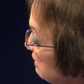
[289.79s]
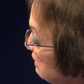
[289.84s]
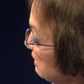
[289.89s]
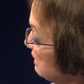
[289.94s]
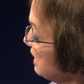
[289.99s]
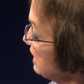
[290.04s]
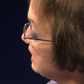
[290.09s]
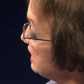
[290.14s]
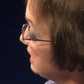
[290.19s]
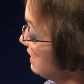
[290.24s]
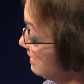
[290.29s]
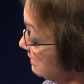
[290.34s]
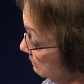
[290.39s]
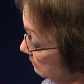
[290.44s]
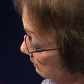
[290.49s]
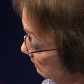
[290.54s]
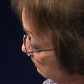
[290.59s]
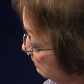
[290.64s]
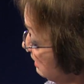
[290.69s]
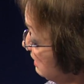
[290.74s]
this is
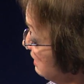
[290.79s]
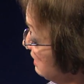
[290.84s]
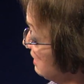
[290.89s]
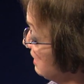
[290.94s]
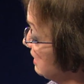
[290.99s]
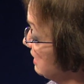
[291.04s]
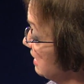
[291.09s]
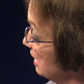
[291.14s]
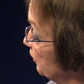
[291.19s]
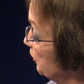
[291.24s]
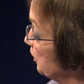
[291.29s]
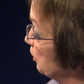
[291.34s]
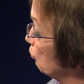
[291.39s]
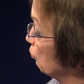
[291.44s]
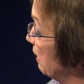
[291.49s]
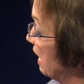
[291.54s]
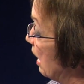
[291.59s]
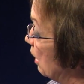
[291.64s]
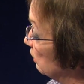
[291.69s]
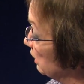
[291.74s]
a Cynthia
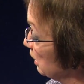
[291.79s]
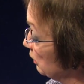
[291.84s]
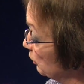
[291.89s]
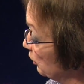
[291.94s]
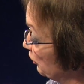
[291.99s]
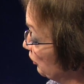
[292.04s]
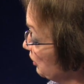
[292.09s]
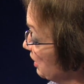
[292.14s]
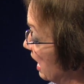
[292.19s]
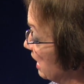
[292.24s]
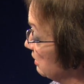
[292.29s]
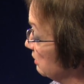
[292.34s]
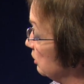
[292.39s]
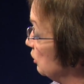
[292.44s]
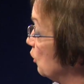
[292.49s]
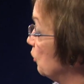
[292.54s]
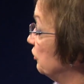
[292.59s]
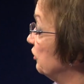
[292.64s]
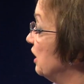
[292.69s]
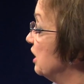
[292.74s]
Rowley. It's not, you
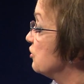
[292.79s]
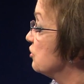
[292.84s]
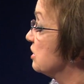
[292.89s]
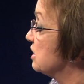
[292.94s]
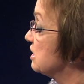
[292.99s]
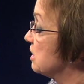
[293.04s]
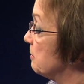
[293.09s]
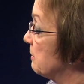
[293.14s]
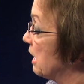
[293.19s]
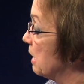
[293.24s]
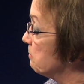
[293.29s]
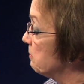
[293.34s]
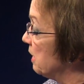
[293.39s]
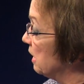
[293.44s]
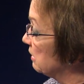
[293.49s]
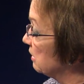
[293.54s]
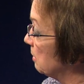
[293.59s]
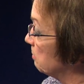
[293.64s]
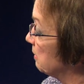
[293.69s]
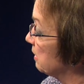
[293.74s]
know, it's not just something I
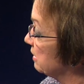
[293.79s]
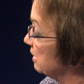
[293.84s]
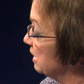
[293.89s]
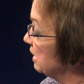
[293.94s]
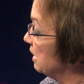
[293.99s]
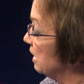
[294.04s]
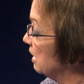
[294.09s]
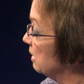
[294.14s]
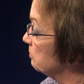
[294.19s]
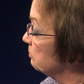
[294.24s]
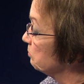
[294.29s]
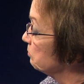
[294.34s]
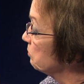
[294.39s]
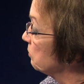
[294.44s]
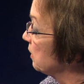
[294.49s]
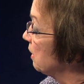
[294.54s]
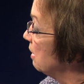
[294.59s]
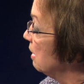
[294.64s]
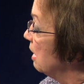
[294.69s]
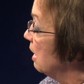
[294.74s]
picked up at a
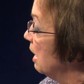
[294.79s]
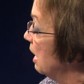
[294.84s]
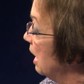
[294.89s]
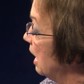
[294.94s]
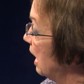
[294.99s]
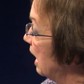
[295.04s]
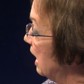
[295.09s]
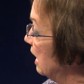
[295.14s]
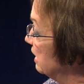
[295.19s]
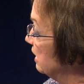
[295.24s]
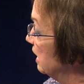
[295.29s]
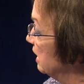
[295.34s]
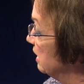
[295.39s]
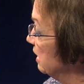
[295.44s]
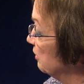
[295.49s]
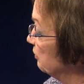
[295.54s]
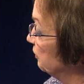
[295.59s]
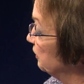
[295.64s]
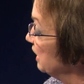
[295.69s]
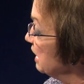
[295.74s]

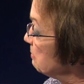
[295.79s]
flea